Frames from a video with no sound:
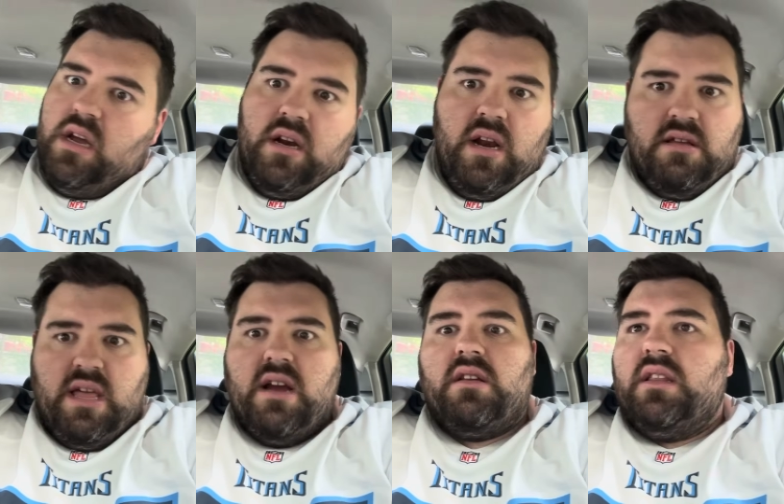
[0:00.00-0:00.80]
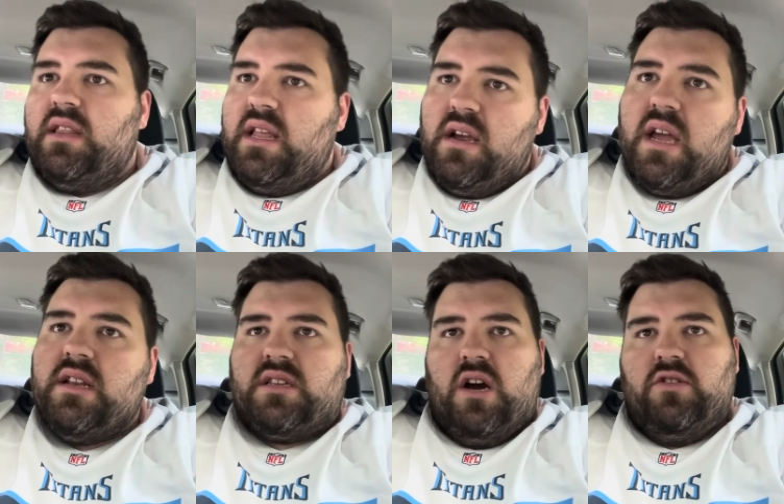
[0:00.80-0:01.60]
no, they're, they're
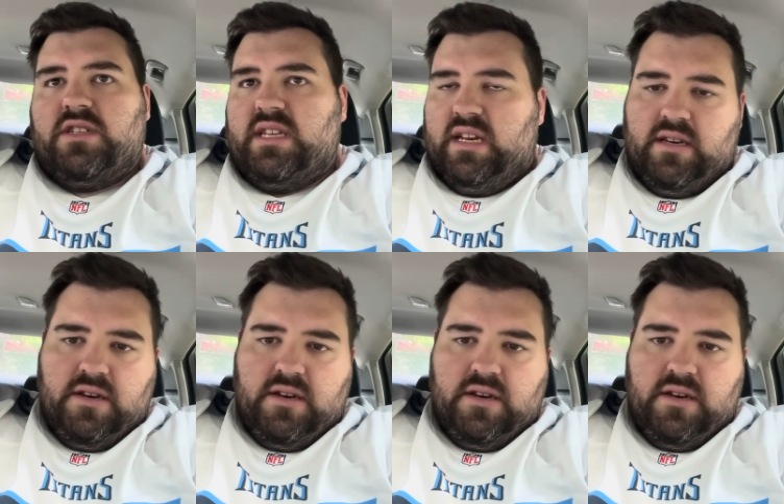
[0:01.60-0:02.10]
getting toasted.